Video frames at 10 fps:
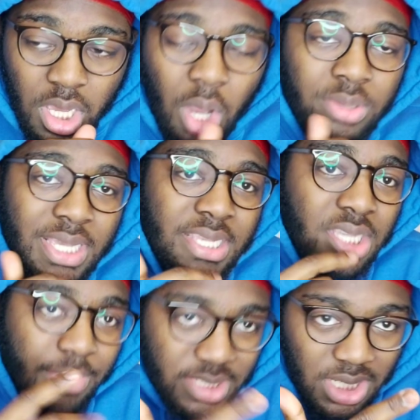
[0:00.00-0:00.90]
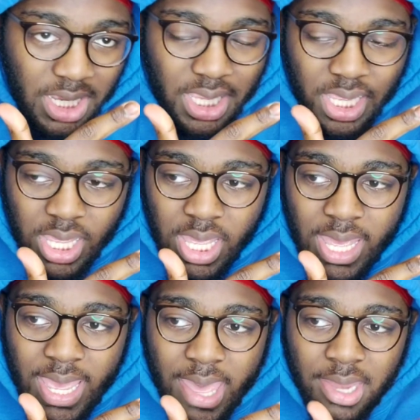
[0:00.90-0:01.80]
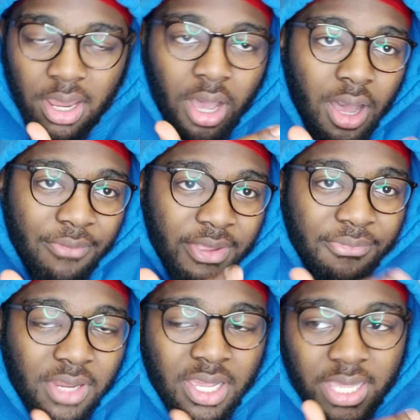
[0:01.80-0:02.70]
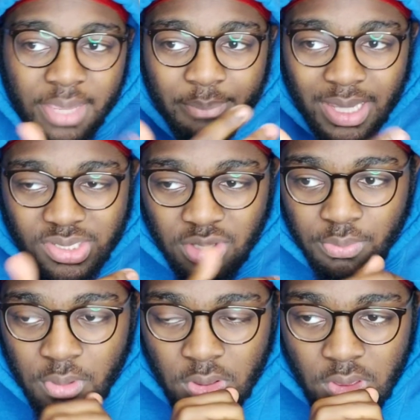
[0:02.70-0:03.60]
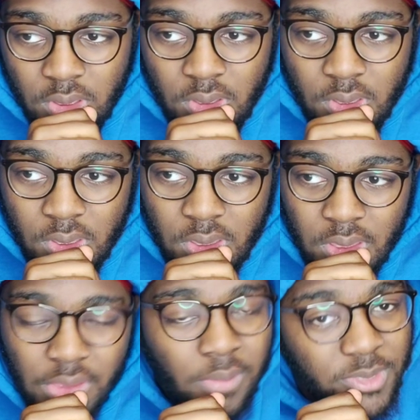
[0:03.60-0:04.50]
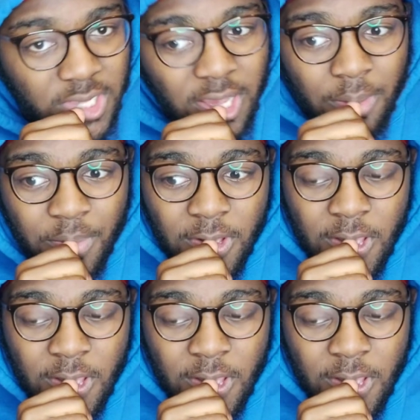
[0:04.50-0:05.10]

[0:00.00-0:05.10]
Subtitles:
I would say Szoboszlai and Harvey for like an impact sub. And up top,